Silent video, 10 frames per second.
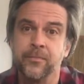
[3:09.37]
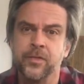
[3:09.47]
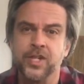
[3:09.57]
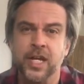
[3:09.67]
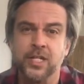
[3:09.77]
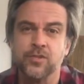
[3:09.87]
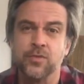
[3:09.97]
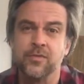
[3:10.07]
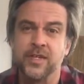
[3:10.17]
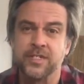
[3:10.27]
Change Through the
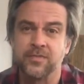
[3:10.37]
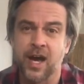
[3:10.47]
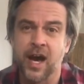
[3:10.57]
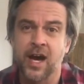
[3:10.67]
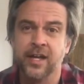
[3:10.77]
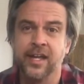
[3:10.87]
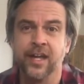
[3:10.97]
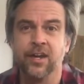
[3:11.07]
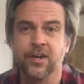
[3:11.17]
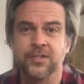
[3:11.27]
Face of God, and
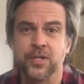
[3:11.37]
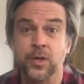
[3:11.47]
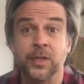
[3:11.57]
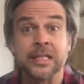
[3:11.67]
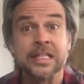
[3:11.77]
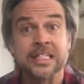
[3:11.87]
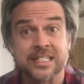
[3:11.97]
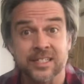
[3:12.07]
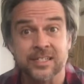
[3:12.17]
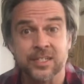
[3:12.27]
also
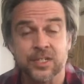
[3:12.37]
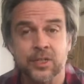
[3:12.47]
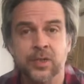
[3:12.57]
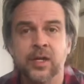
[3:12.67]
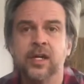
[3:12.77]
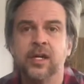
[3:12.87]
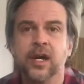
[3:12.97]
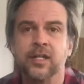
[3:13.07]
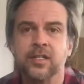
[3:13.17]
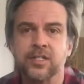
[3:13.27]
listen to
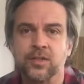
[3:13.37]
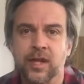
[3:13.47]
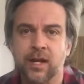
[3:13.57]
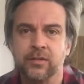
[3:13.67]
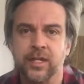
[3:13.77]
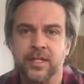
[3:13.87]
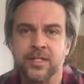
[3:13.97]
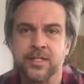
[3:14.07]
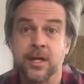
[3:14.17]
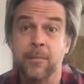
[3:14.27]
Alyssa
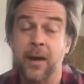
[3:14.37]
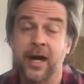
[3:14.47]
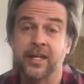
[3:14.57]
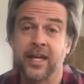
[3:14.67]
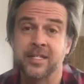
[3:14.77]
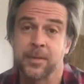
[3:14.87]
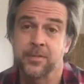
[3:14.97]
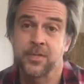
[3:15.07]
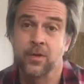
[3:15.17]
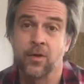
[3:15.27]
Crowley's podcast
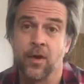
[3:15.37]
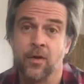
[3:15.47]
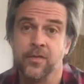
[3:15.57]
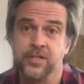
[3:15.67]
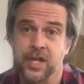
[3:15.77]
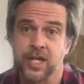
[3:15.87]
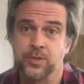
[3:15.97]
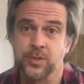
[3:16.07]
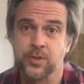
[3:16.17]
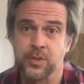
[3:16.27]
episode called The
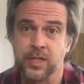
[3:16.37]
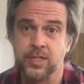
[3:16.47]
Joshua Treatise.